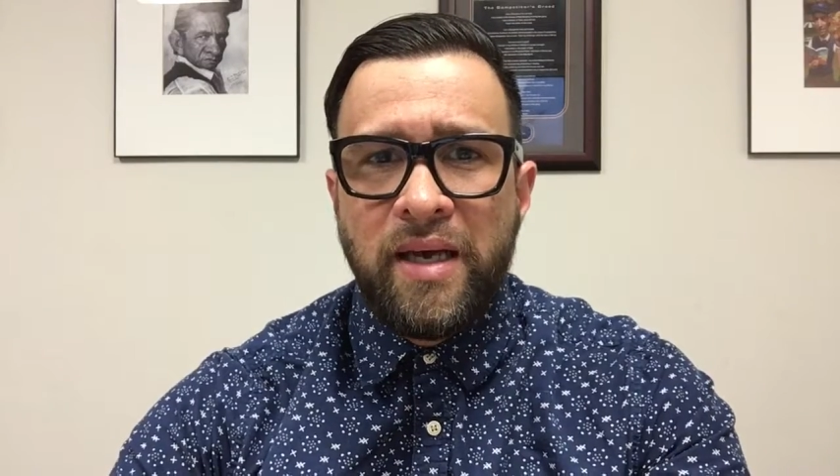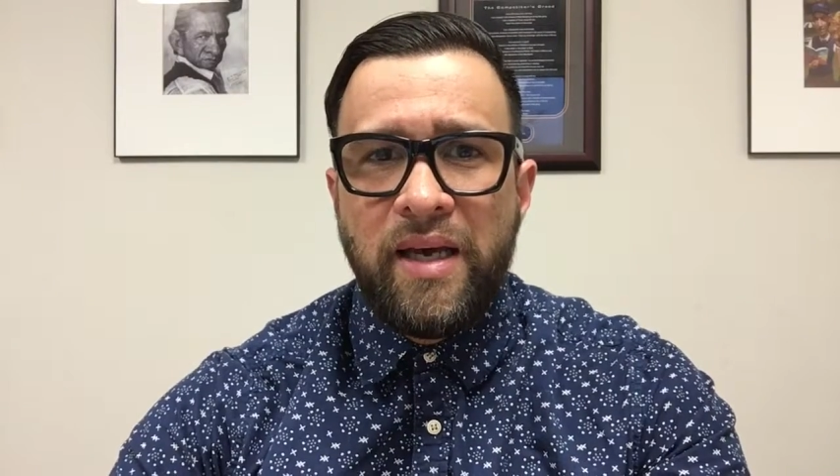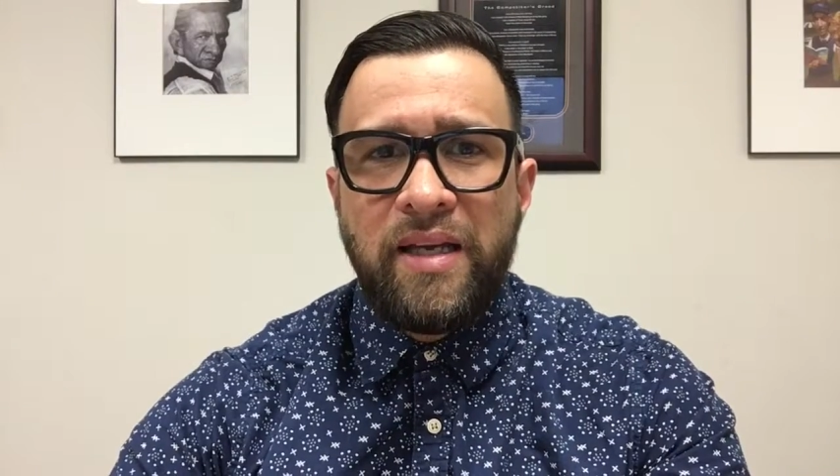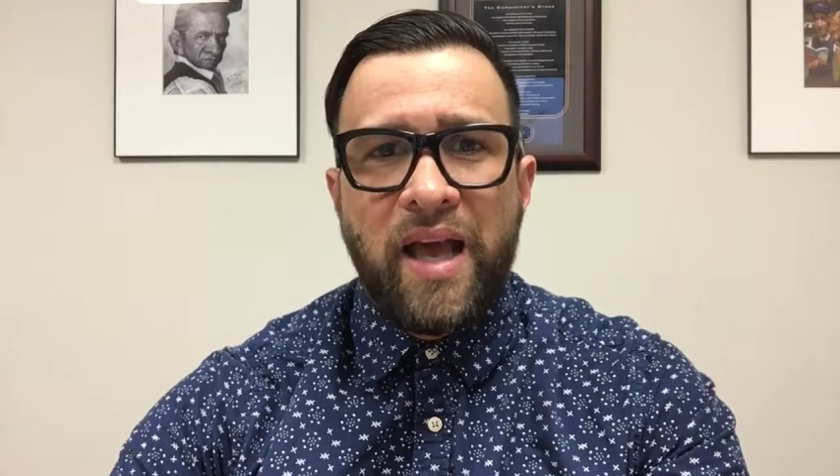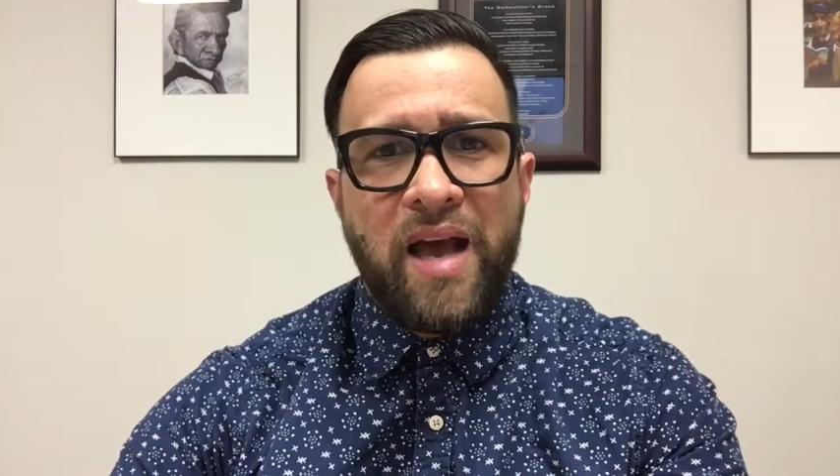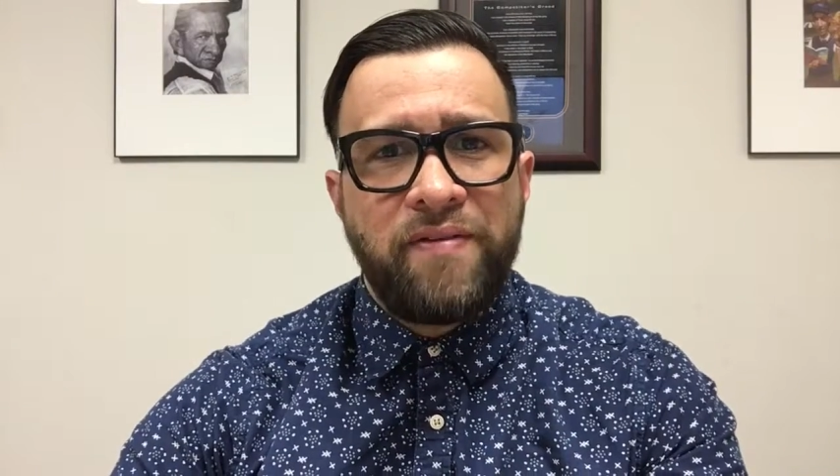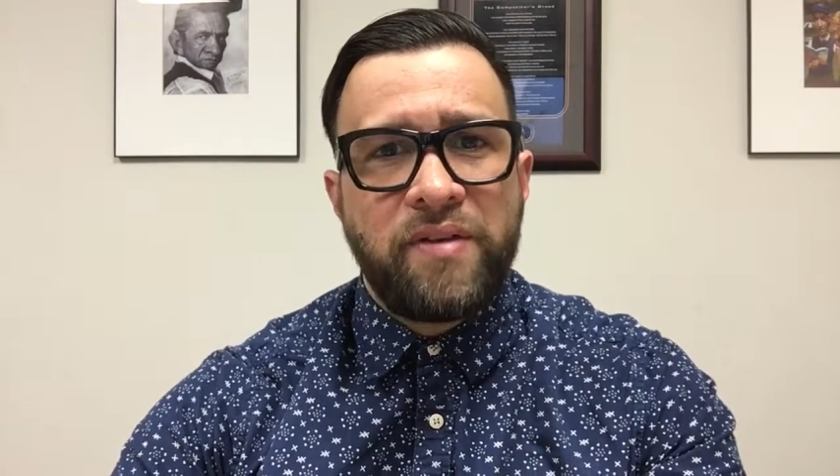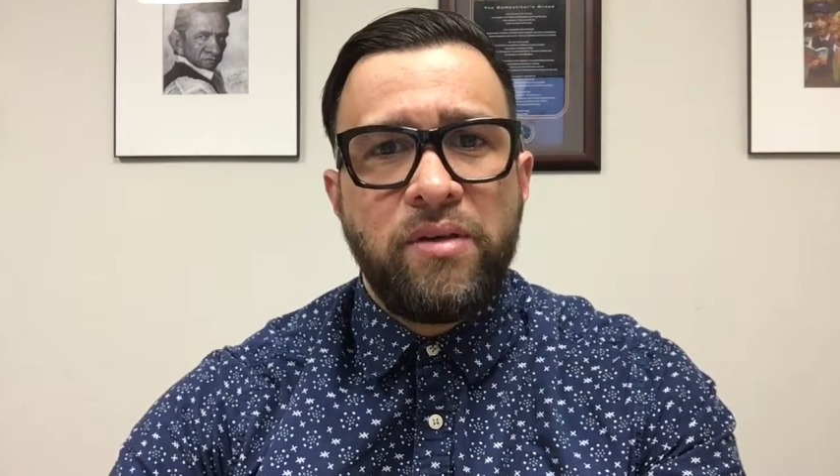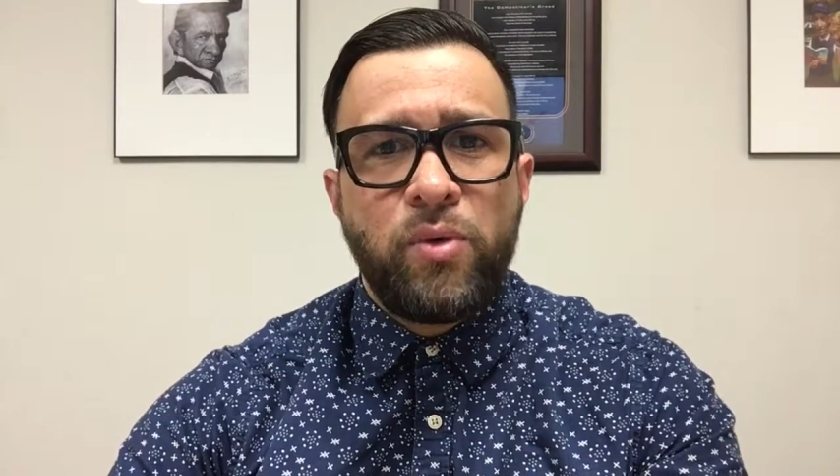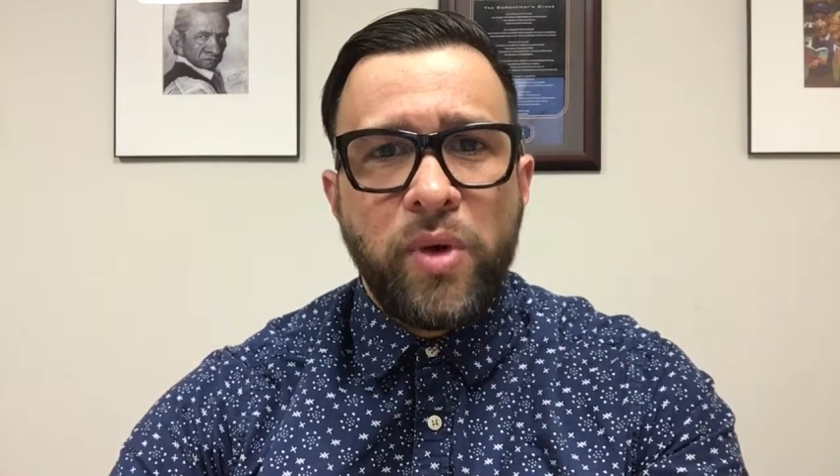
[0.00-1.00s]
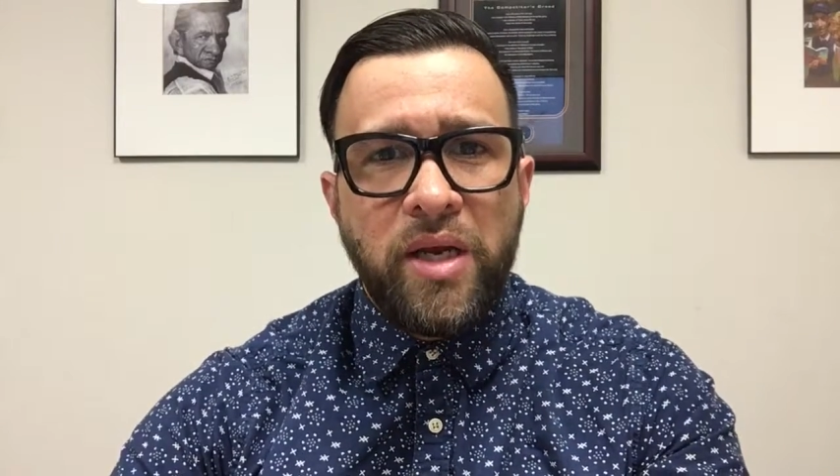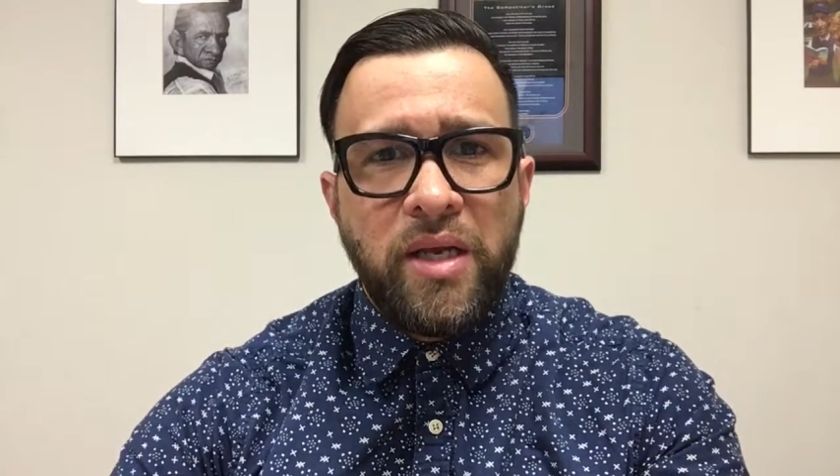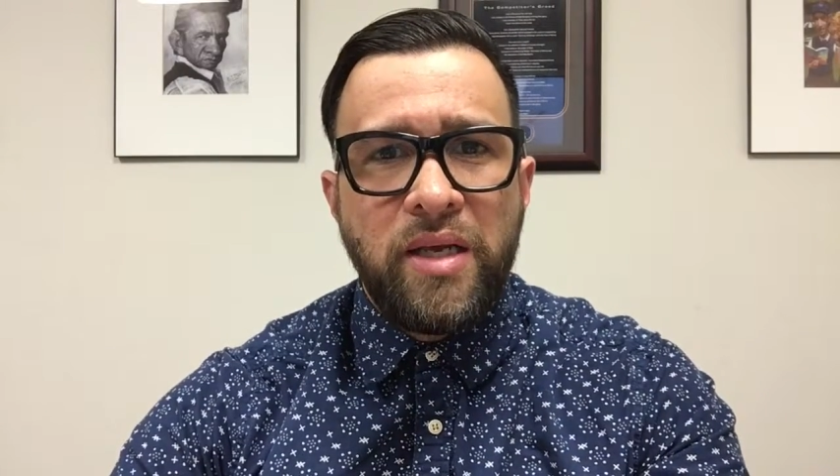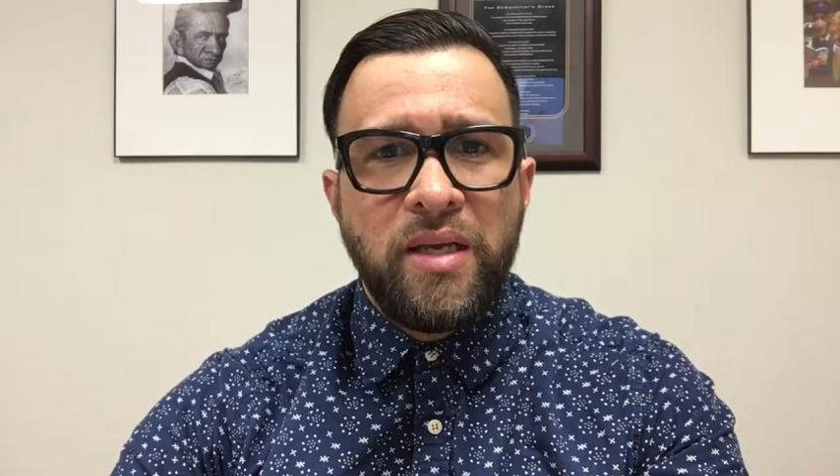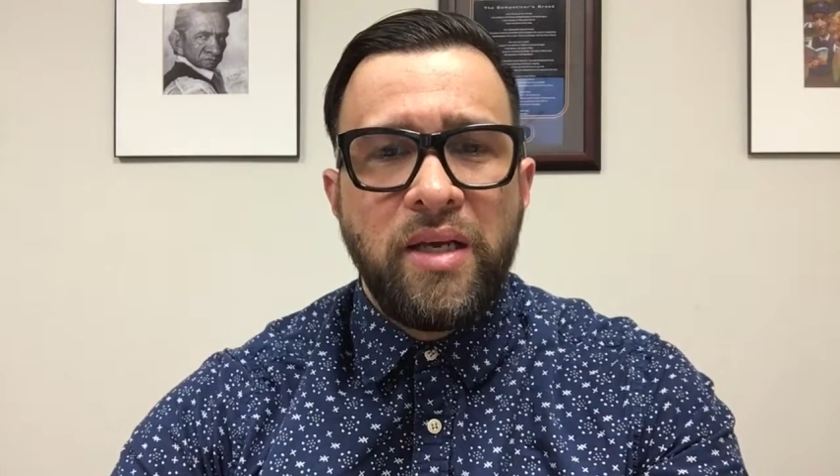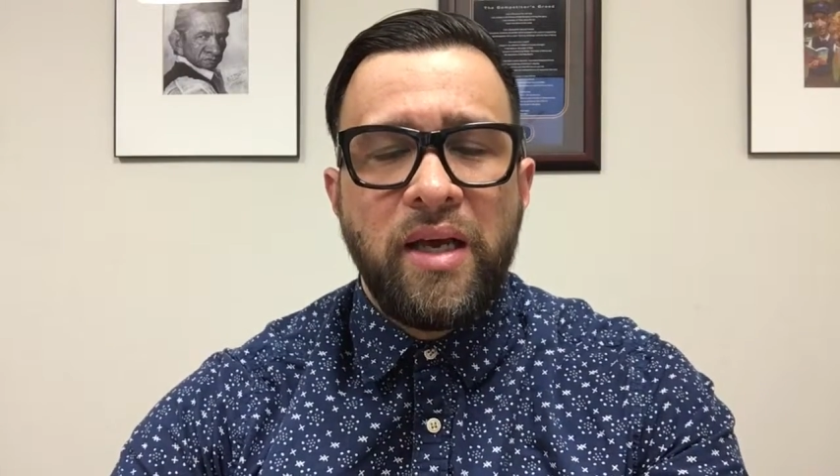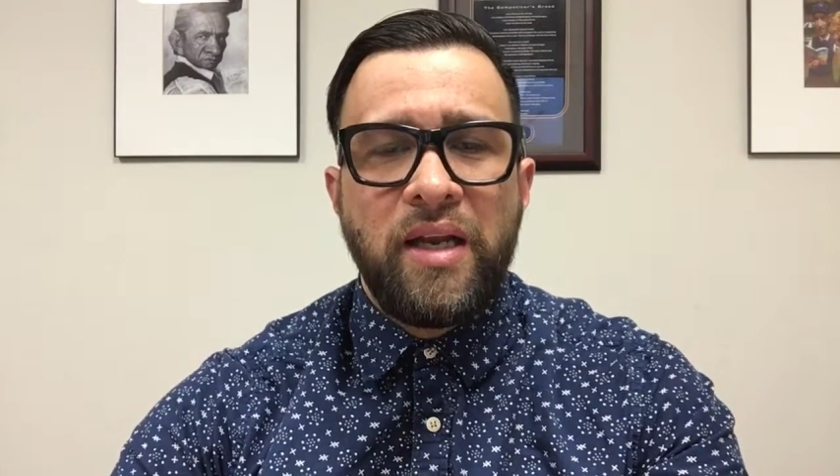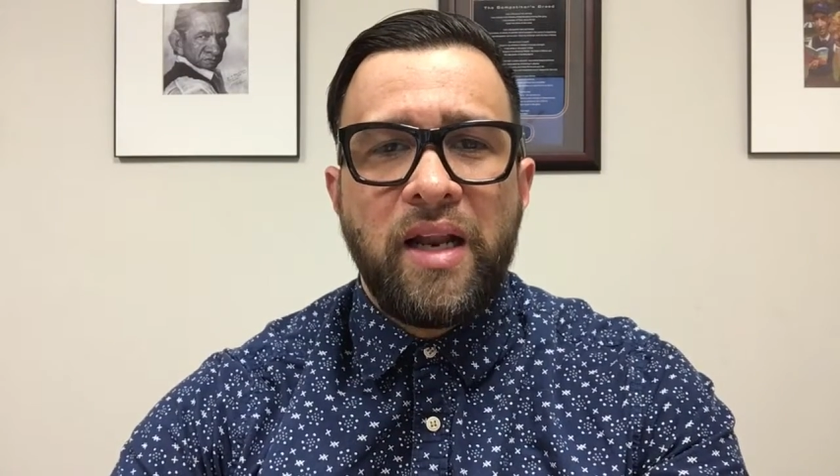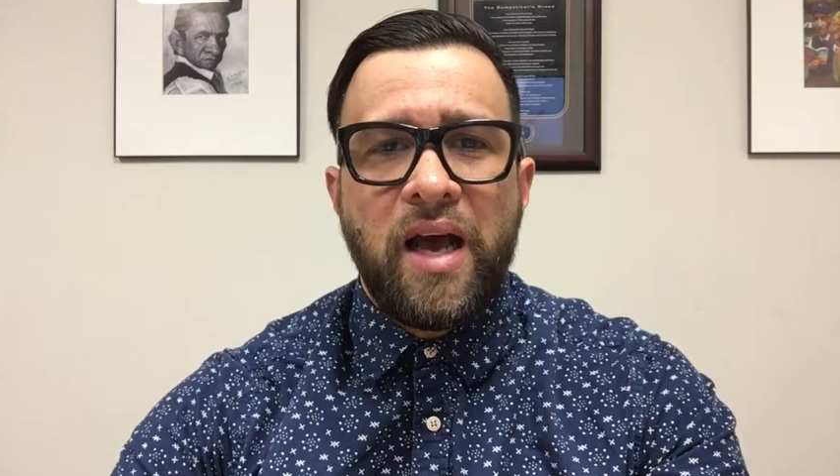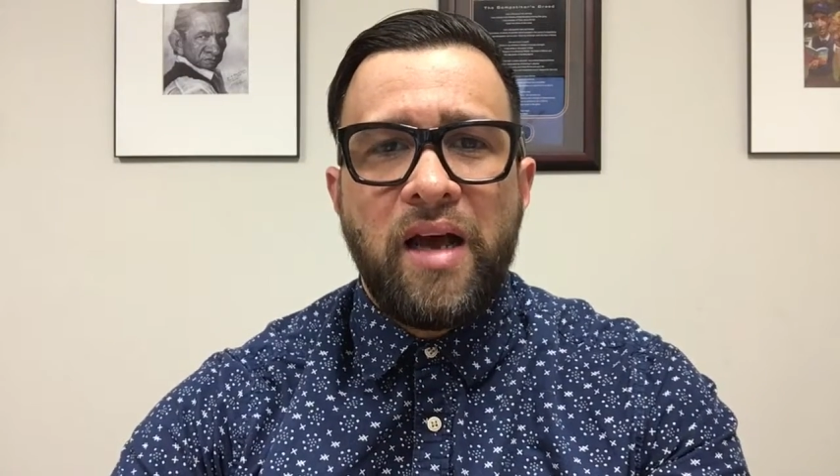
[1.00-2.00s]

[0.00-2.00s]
And after reading and